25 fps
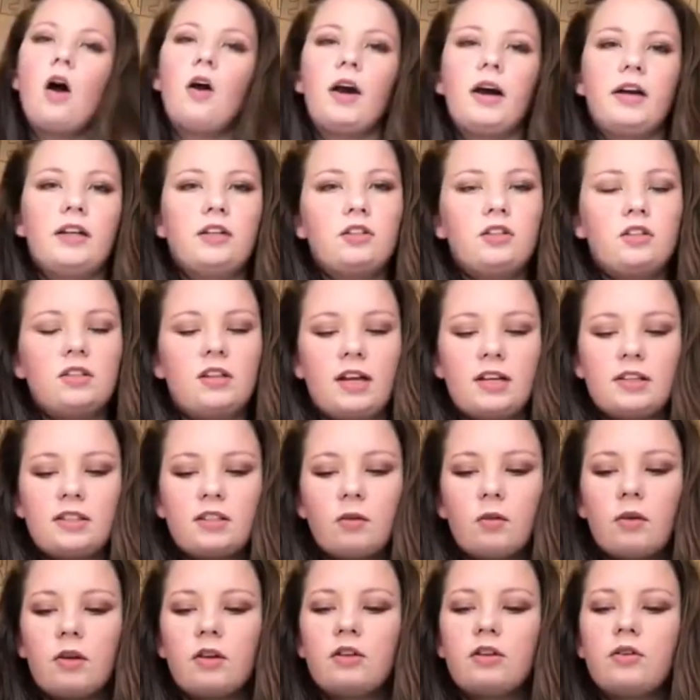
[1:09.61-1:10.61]
Okay, so the next
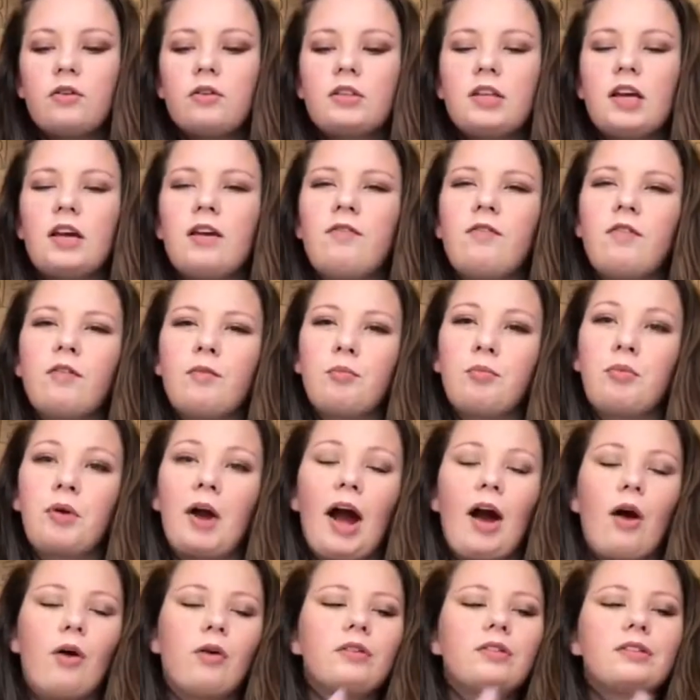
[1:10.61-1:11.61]
thing we're gonna do is like for
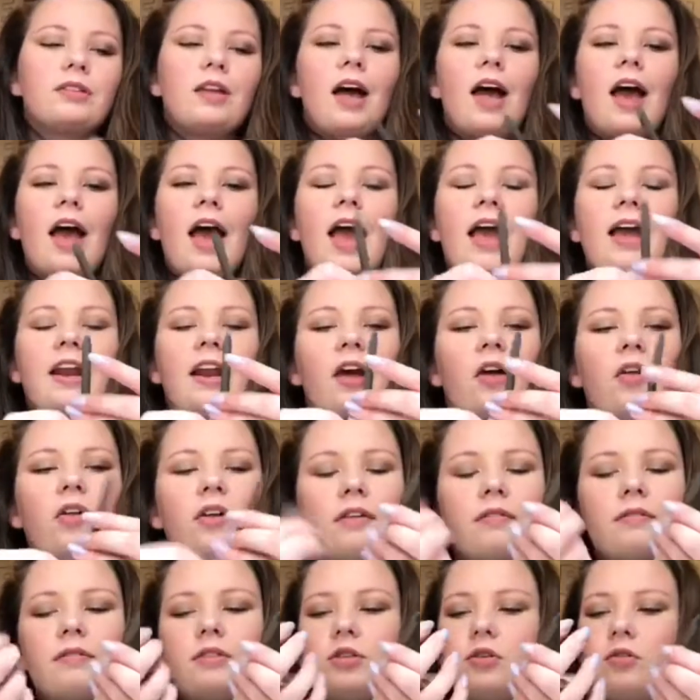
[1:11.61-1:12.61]
brows, and I only
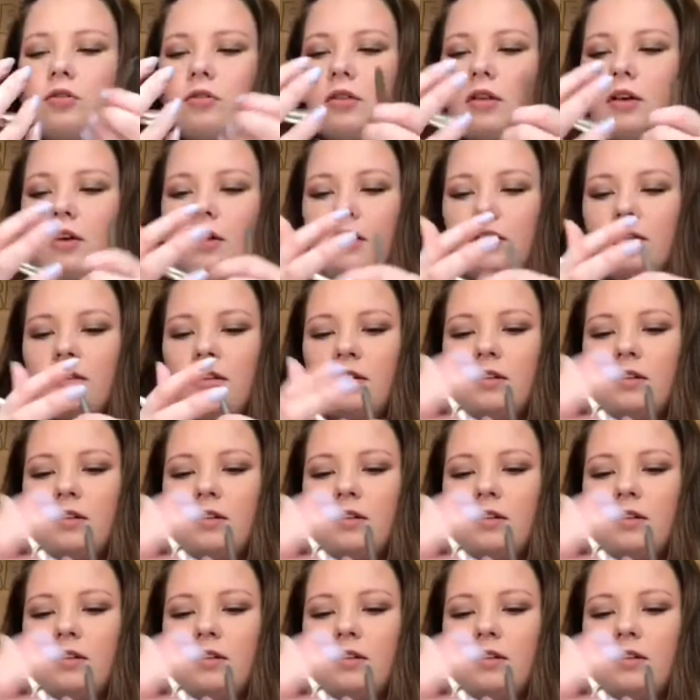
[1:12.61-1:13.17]
have two things.